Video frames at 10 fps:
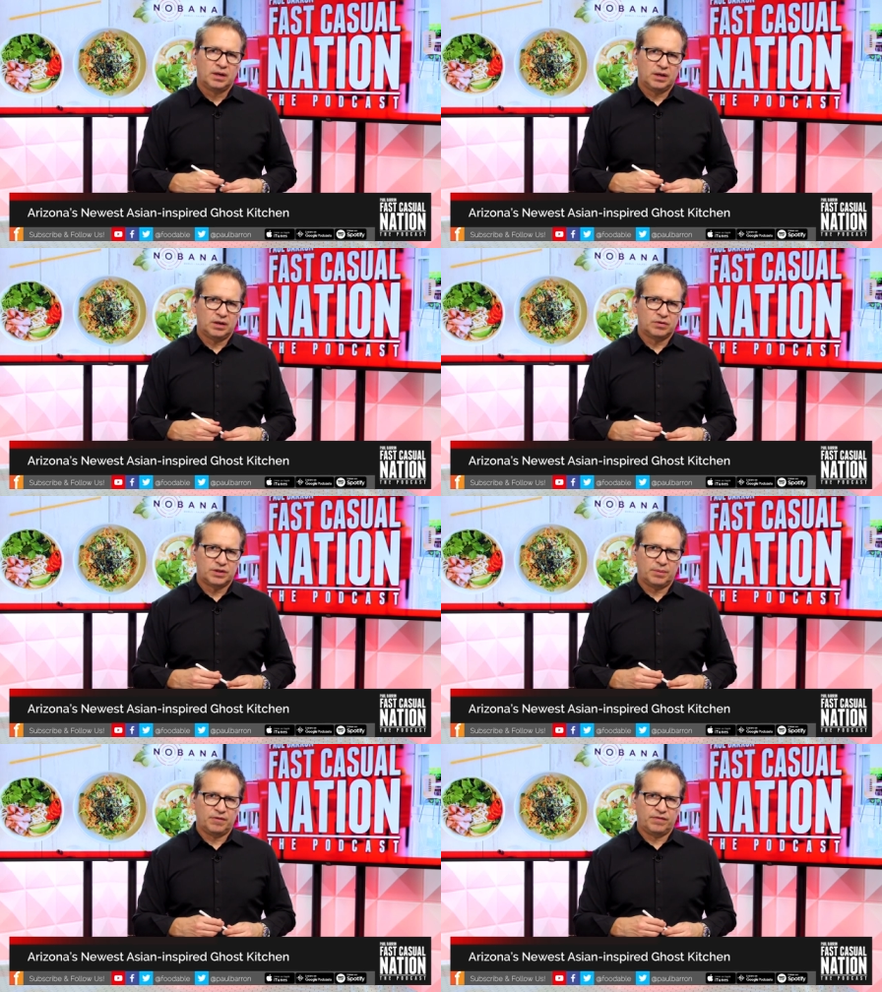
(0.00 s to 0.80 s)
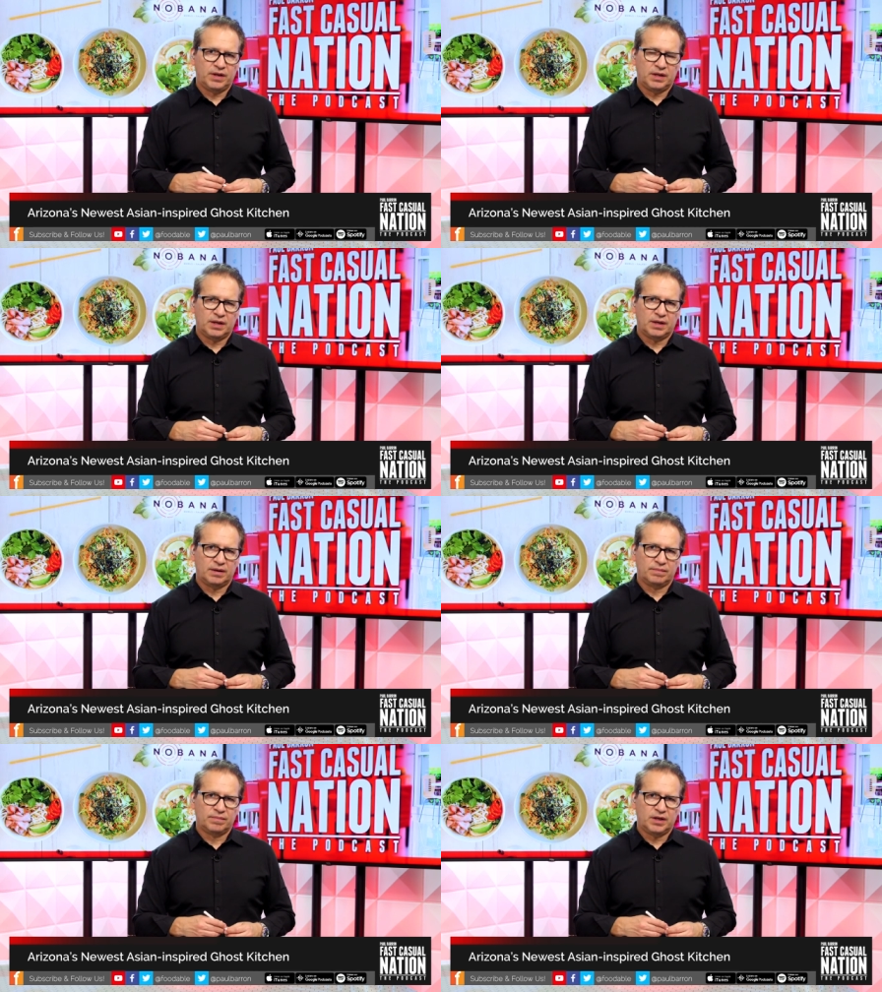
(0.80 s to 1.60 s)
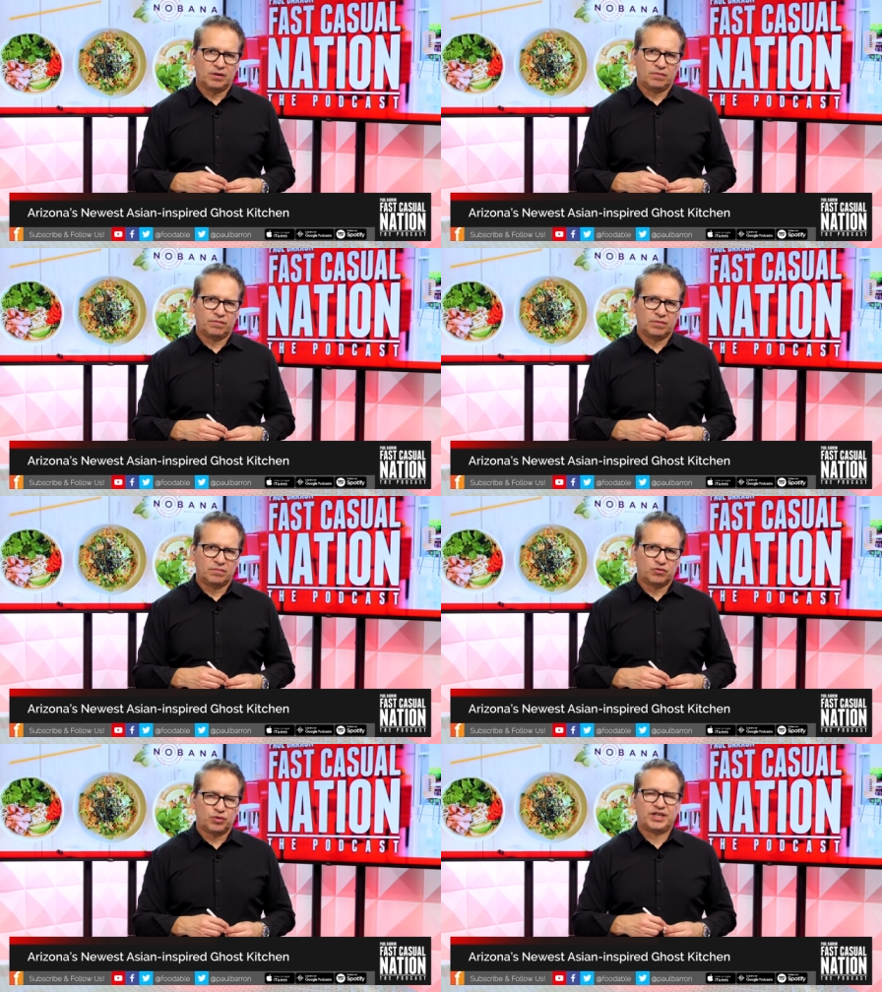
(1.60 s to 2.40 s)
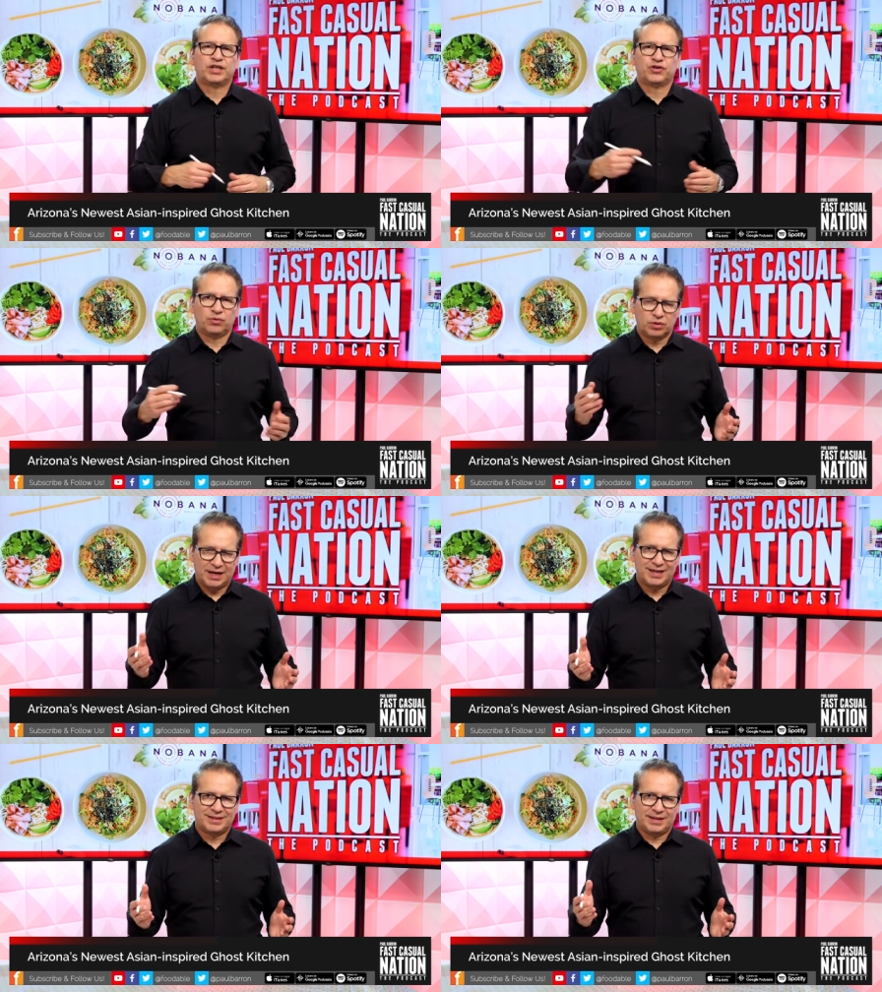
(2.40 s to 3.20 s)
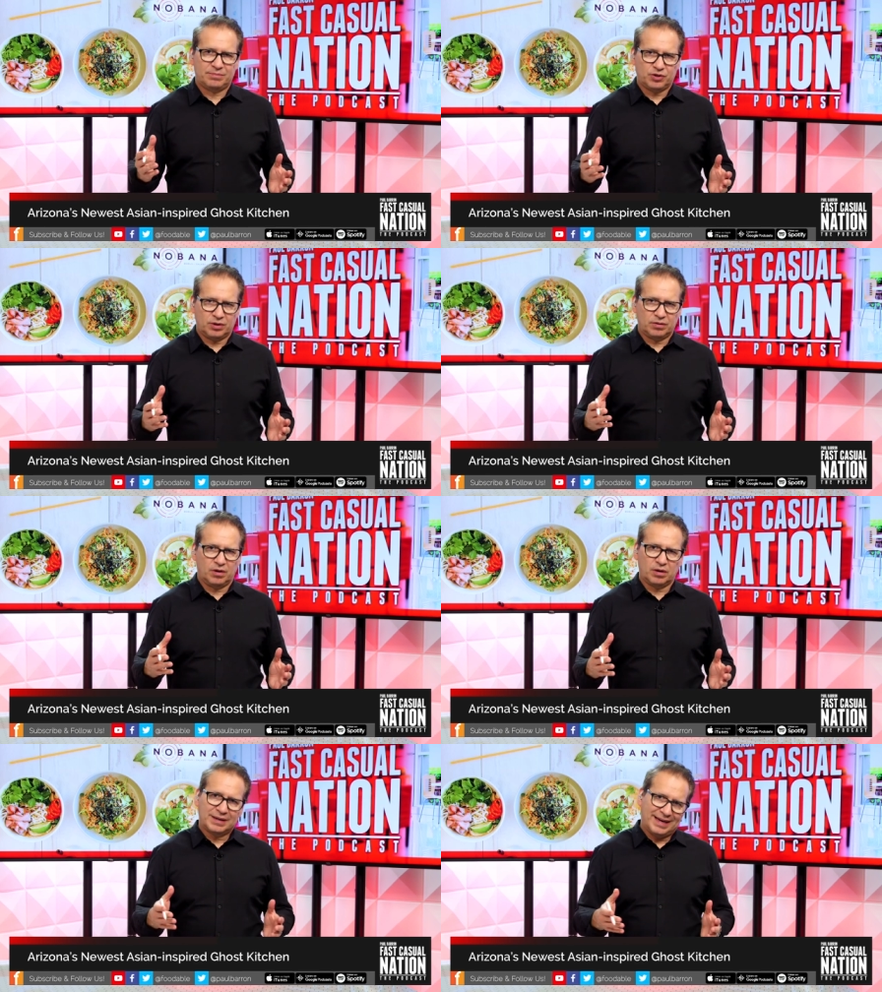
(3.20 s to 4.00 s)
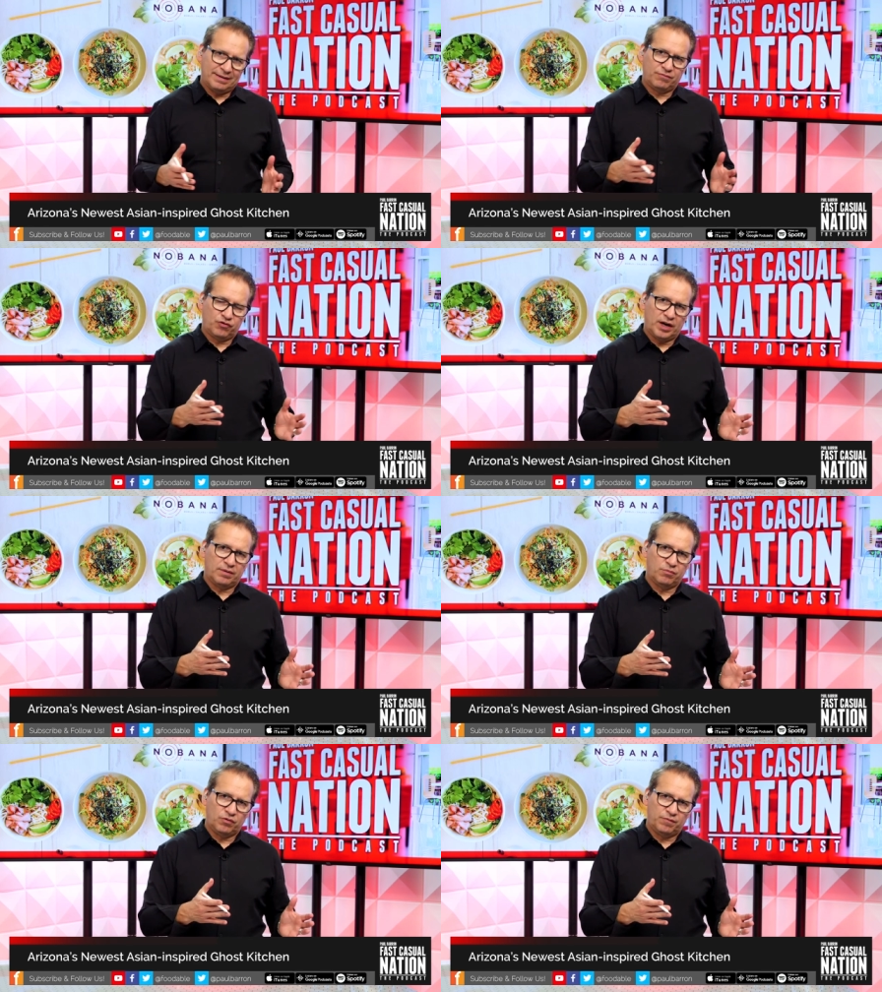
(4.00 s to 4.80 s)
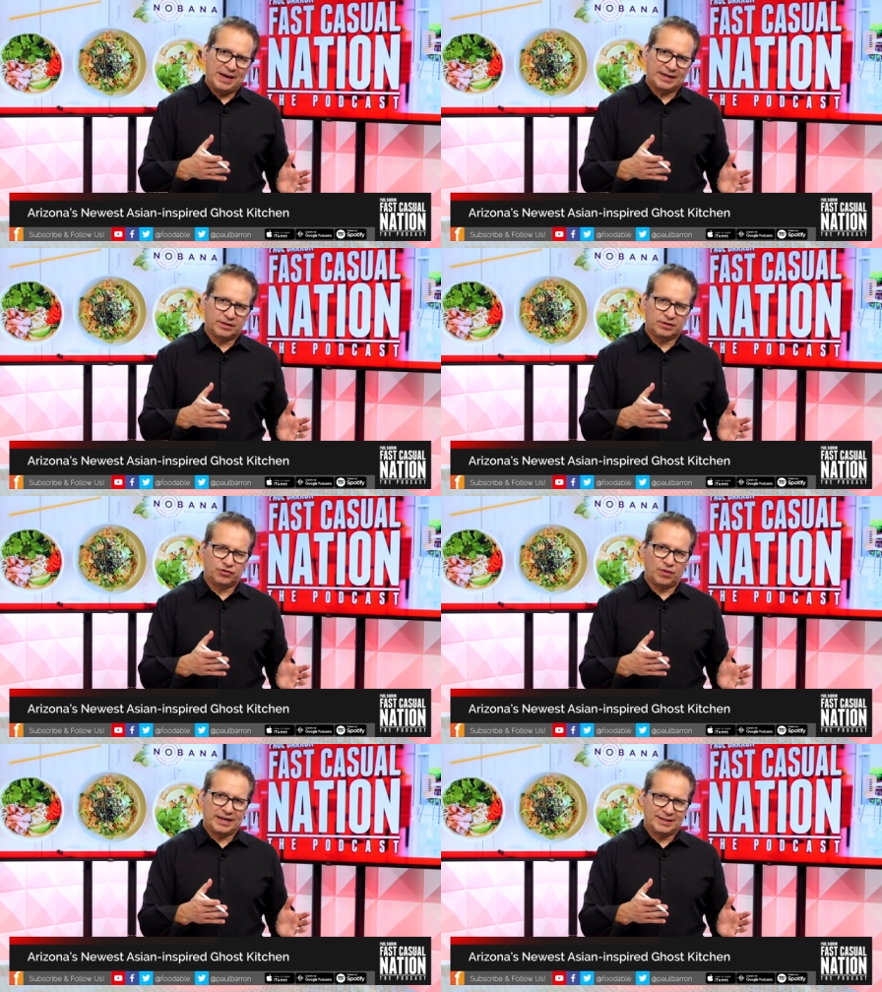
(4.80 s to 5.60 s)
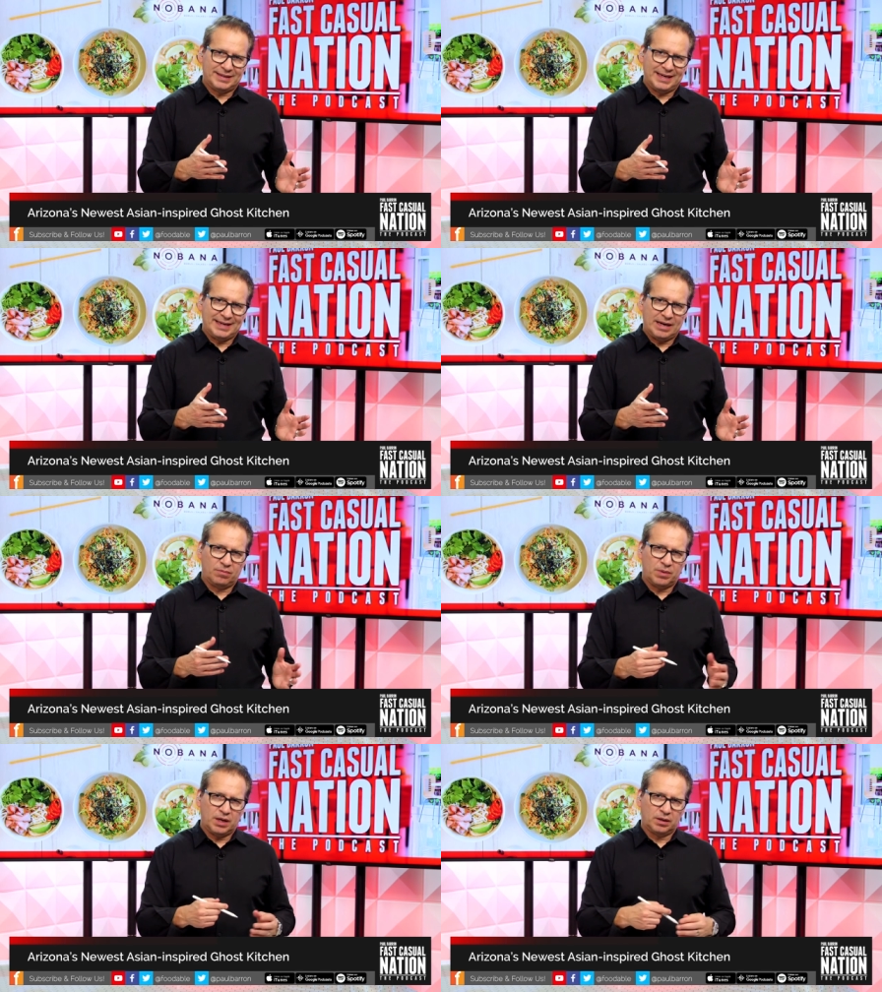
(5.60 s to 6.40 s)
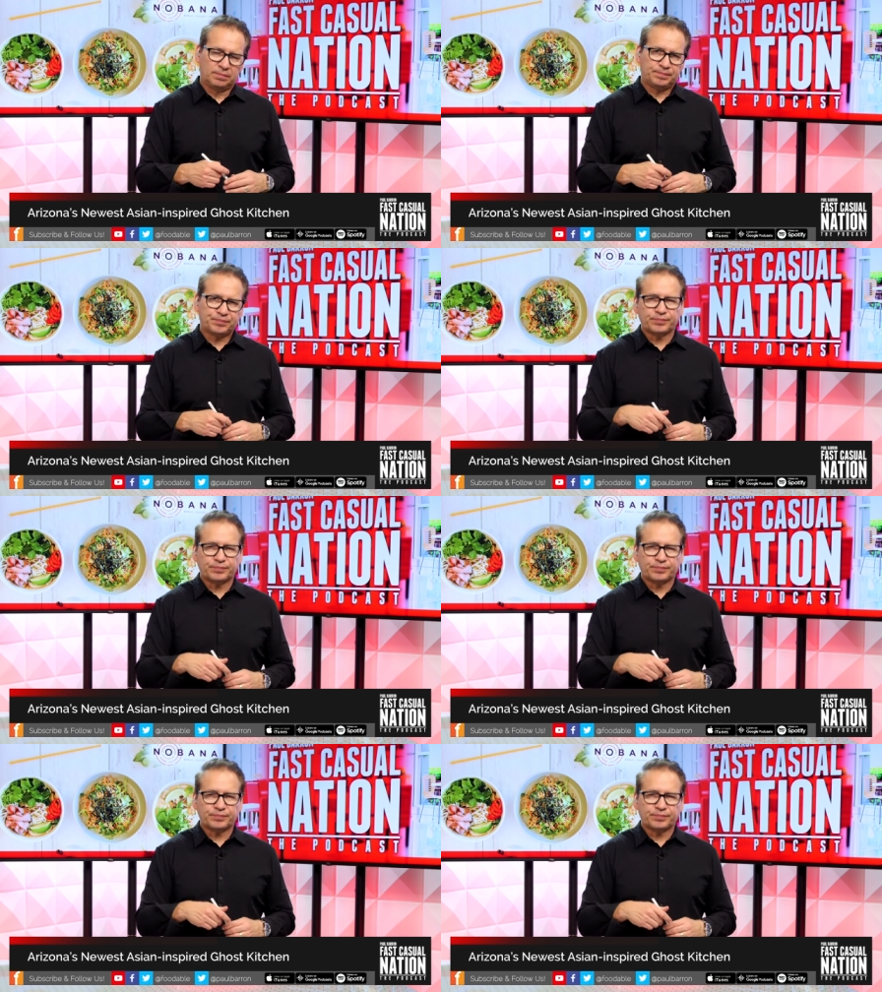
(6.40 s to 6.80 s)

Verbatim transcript: you know, some of the, uh, you know, traditional concepts are, are kind of trying to move back to the direct-to-takeout model.